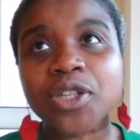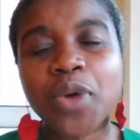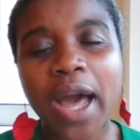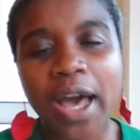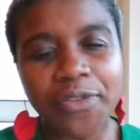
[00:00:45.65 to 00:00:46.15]

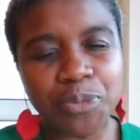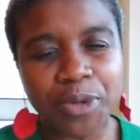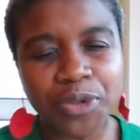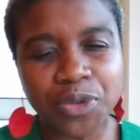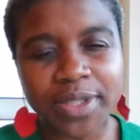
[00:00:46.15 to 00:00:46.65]
you have to
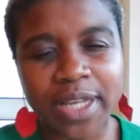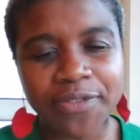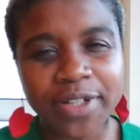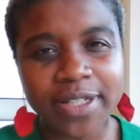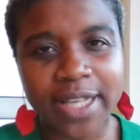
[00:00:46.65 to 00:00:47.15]
put
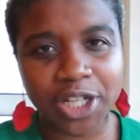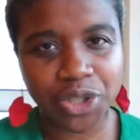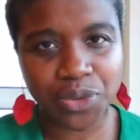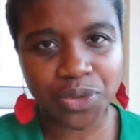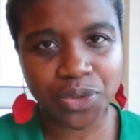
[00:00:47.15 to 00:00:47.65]
yourself in their
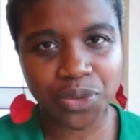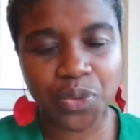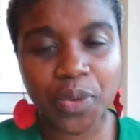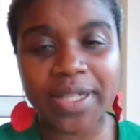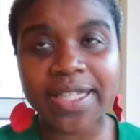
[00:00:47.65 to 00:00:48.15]
shoes. You
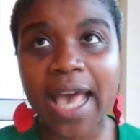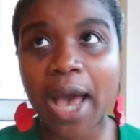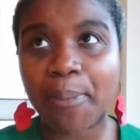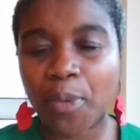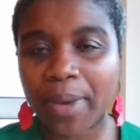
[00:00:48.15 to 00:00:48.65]
know, they
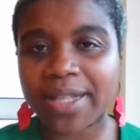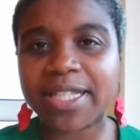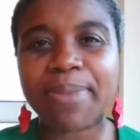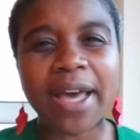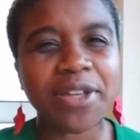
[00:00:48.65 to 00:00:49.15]
are
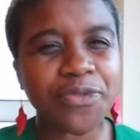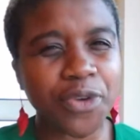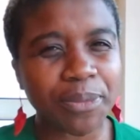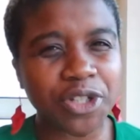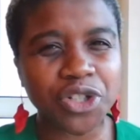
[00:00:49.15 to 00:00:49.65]
bombarded by
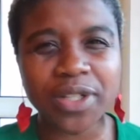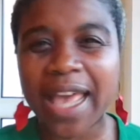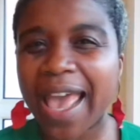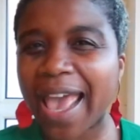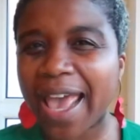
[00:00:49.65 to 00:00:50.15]

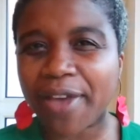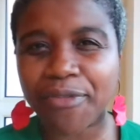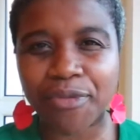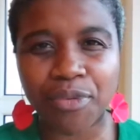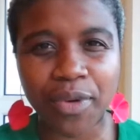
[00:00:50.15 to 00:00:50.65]
information
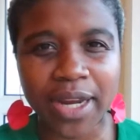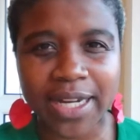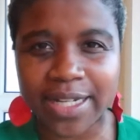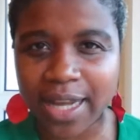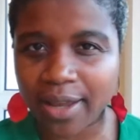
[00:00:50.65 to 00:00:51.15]

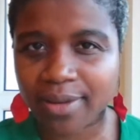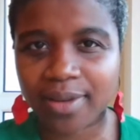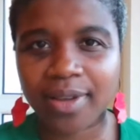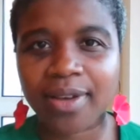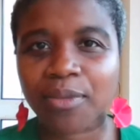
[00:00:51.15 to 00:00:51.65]
every day,
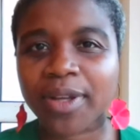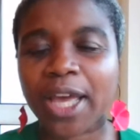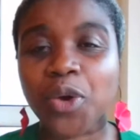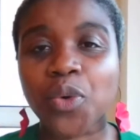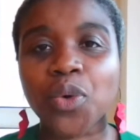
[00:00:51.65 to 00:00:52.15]
what
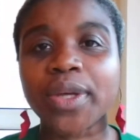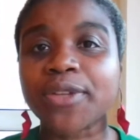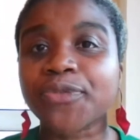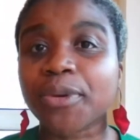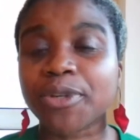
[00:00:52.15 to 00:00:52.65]
I call
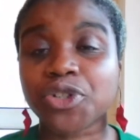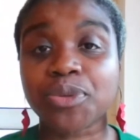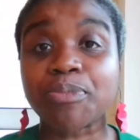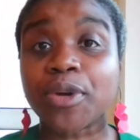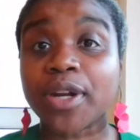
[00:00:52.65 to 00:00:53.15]

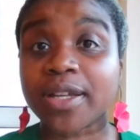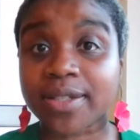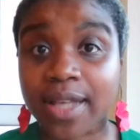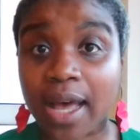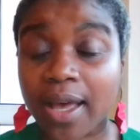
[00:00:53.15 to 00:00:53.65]
information
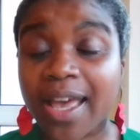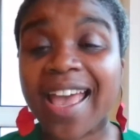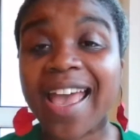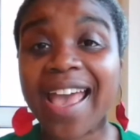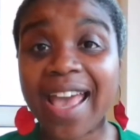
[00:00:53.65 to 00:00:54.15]
bonanza,
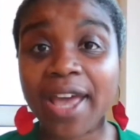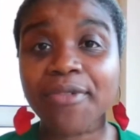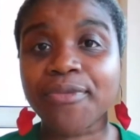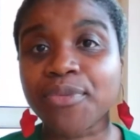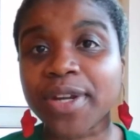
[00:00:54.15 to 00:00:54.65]

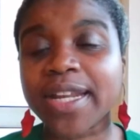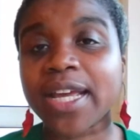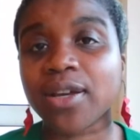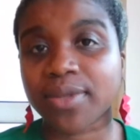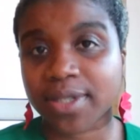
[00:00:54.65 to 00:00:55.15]
every
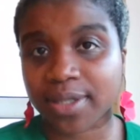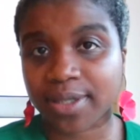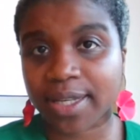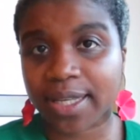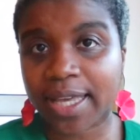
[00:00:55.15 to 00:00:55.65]
day
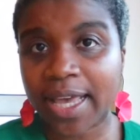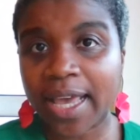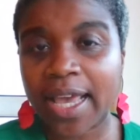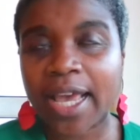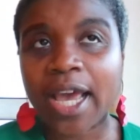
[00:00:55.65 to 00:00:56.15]
constantly.
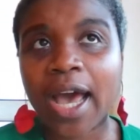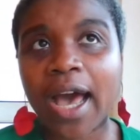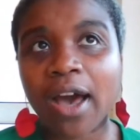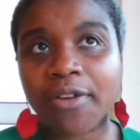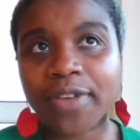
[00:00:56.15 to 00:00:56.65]

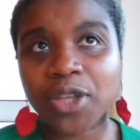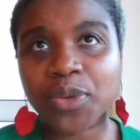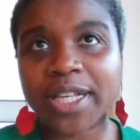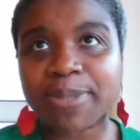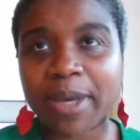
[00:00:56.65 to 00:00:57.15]
How can
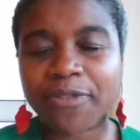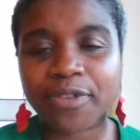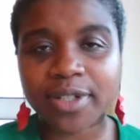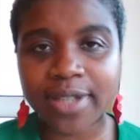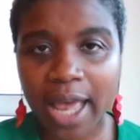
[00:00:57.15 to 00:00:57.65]
you expect
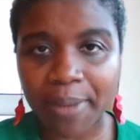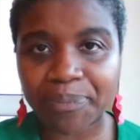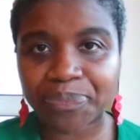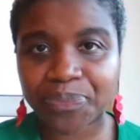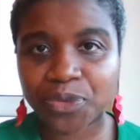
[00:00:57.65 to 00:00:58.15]
for
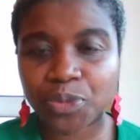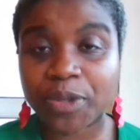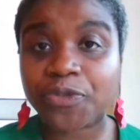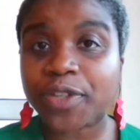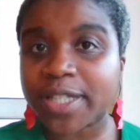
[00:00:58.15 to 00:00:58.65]
them to
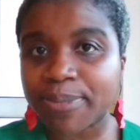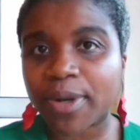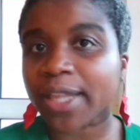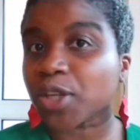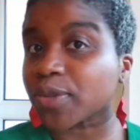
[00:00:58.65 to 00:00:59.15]
be
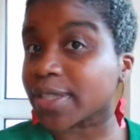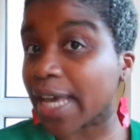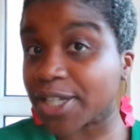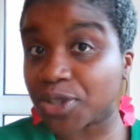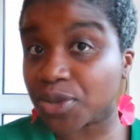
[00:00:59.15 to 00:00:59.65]
visible and
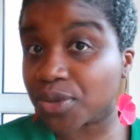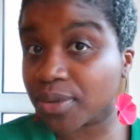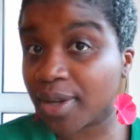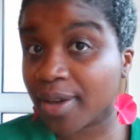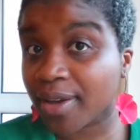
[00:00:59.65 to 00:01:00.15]
contact
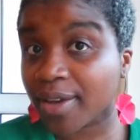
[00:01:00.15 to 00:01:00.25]
you